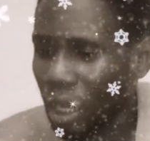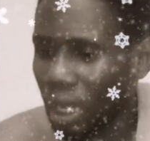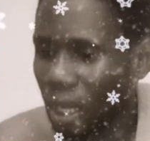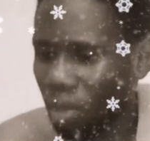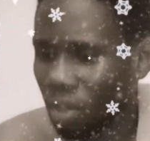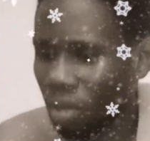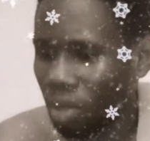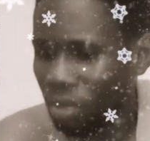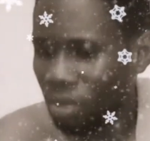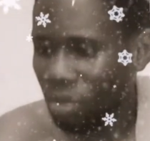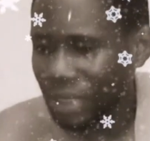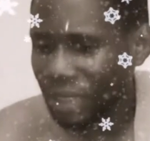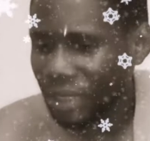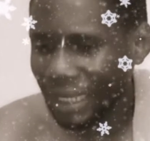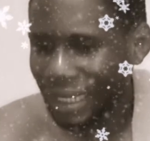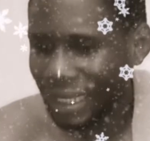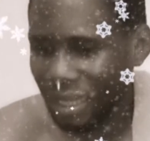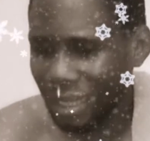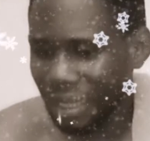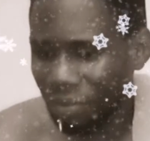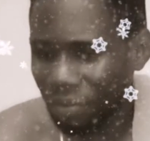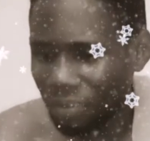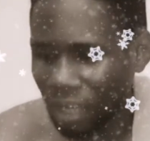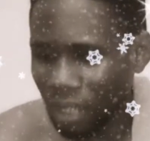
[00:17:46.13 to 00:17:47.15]
what's her
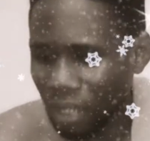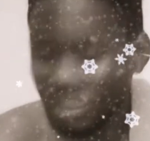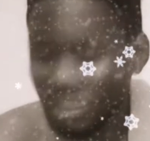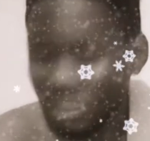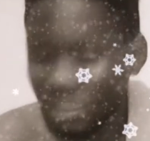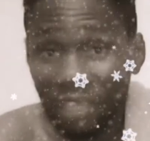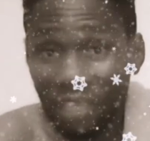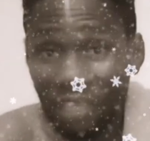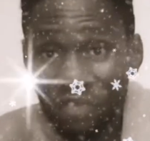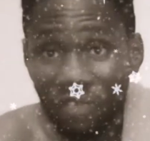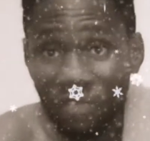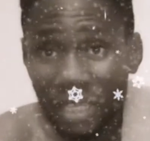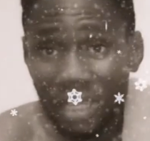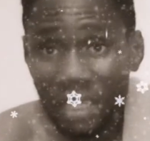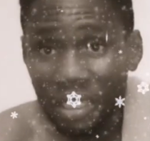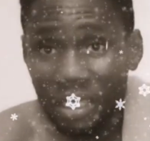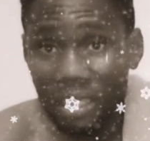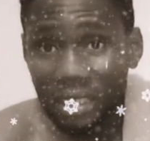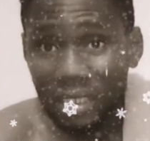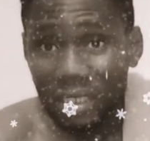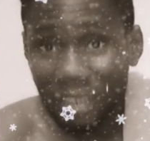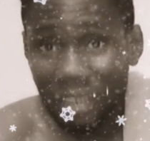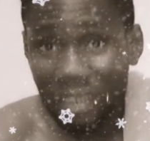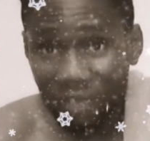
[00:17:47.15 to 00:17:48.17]
name now?
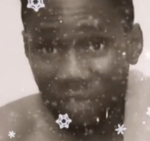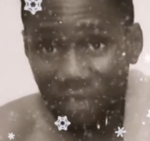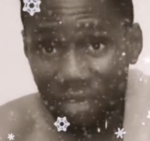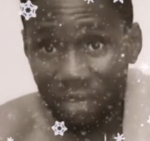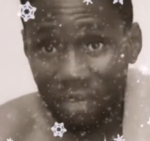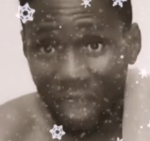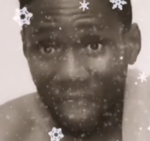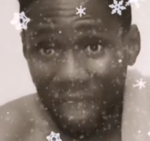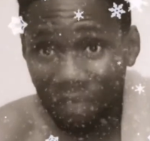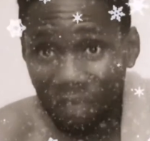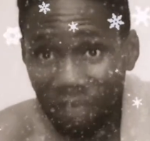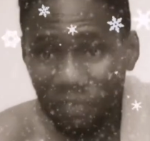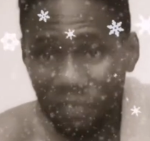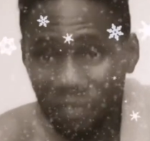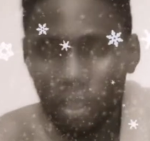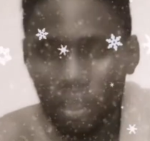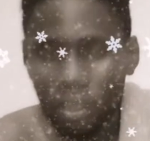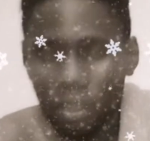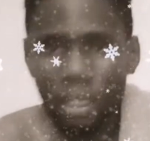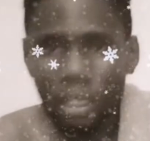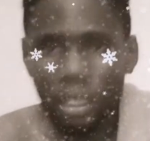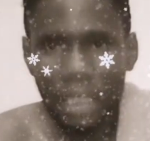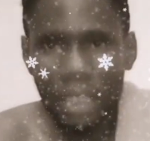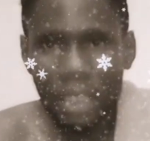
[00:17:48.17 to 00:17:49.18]
Steffi Graf.
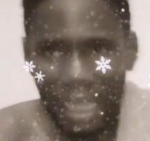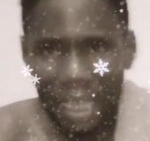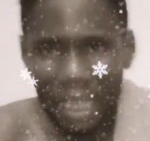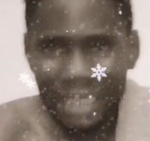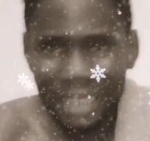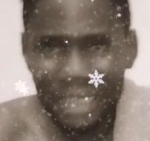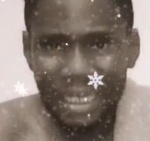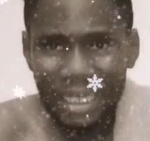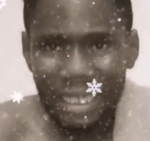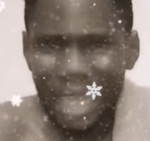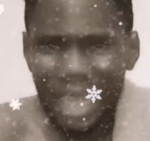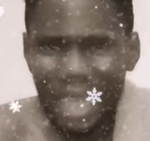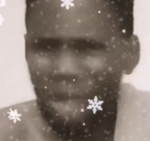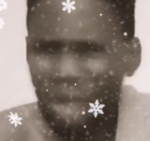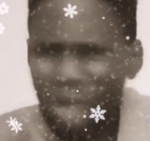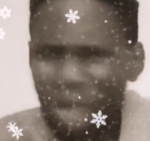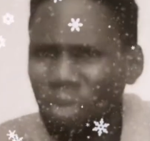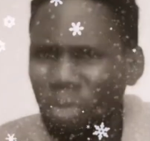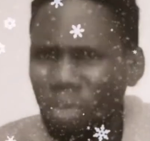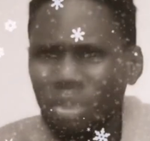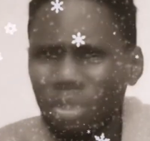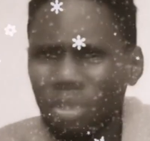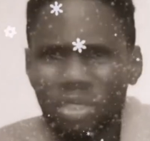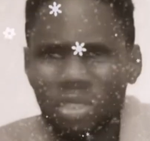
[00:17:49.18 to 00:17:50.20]
Yes, I grew up
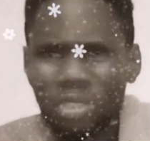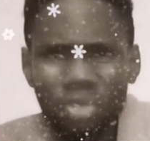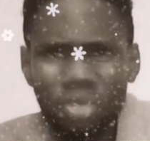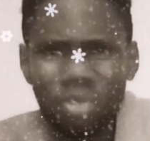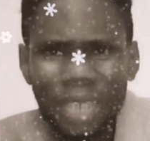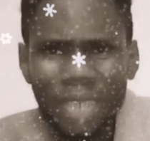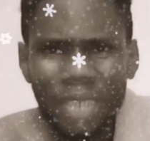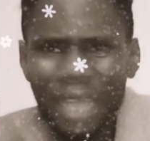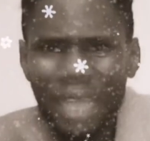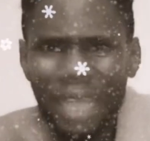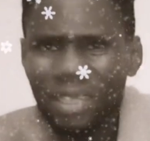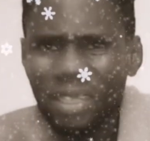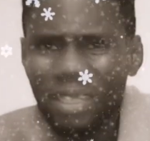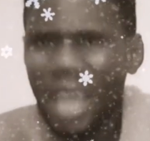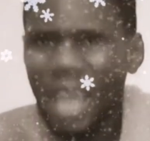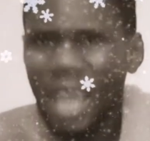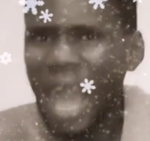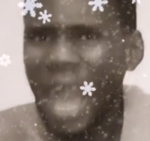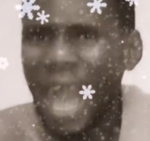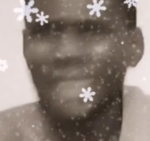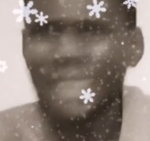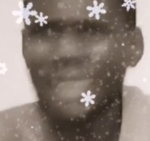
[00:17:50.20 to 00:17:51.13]
watching those kind, and